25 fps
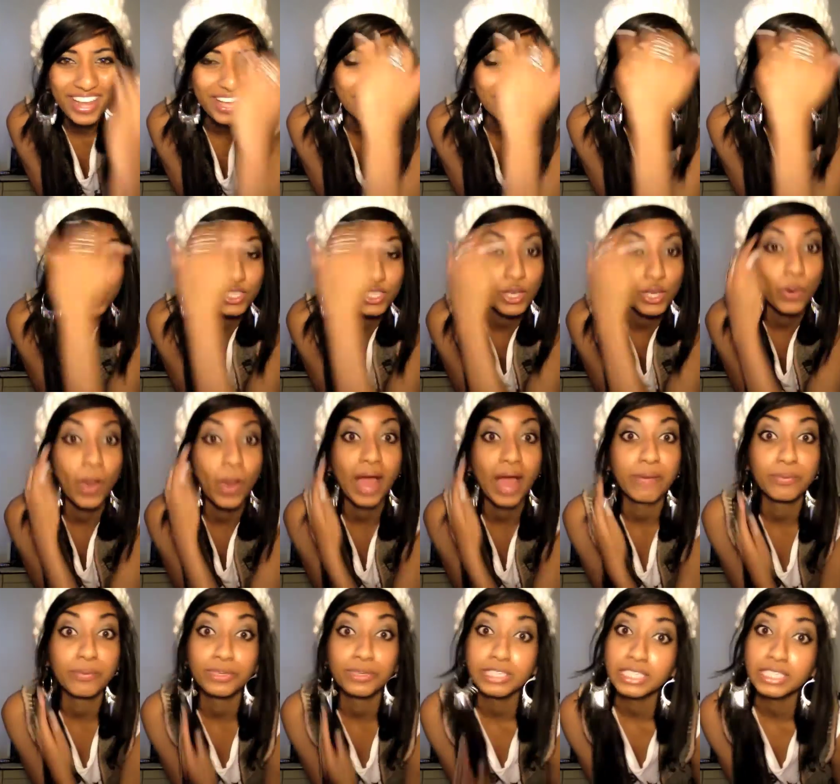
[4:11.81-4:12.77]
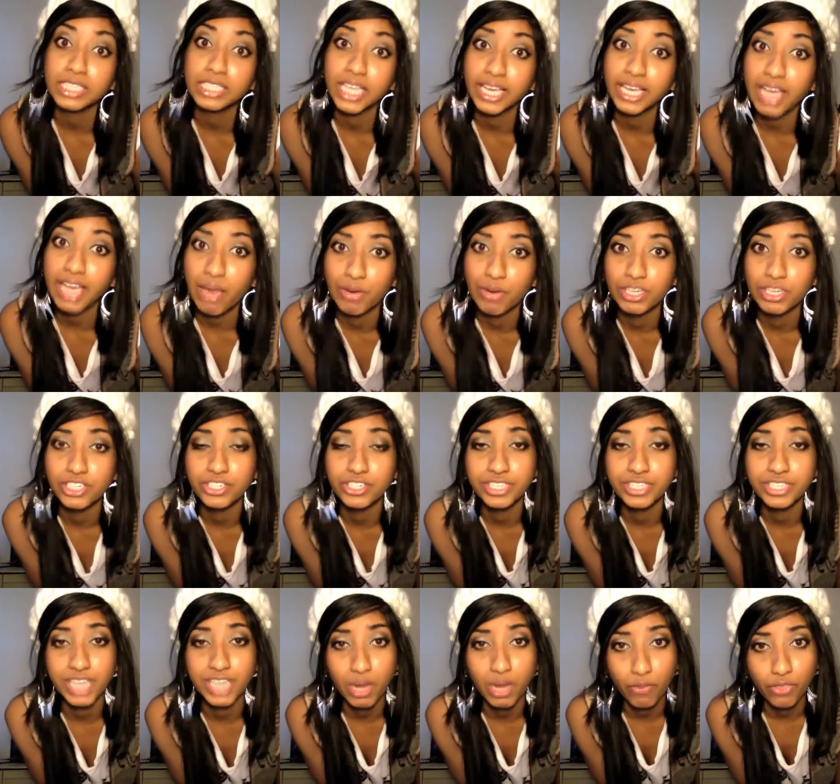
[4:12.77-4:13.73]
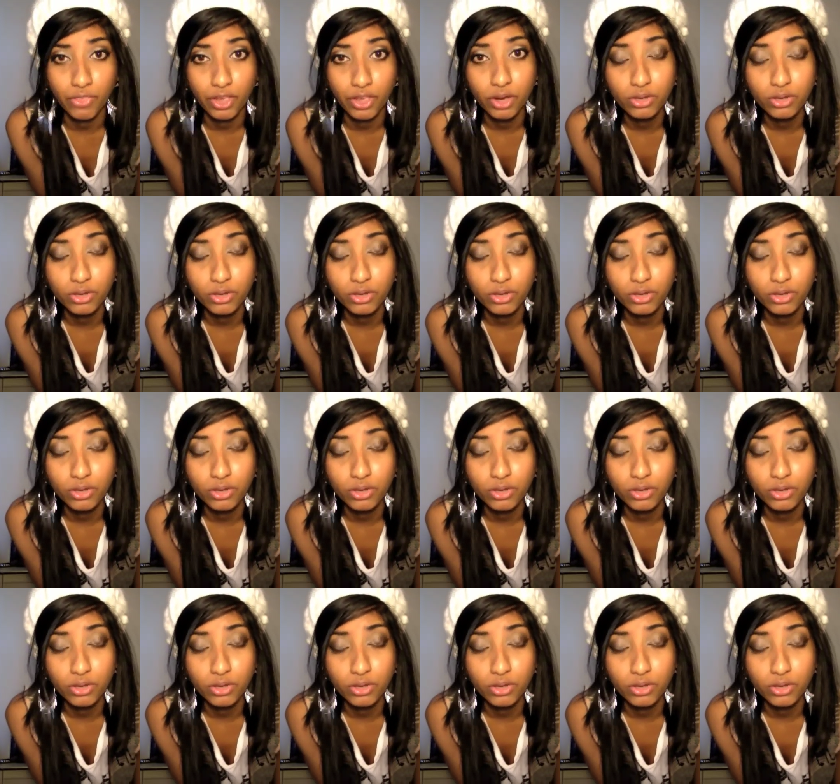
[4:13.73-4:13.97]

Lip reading: so I really like how it turned out, though.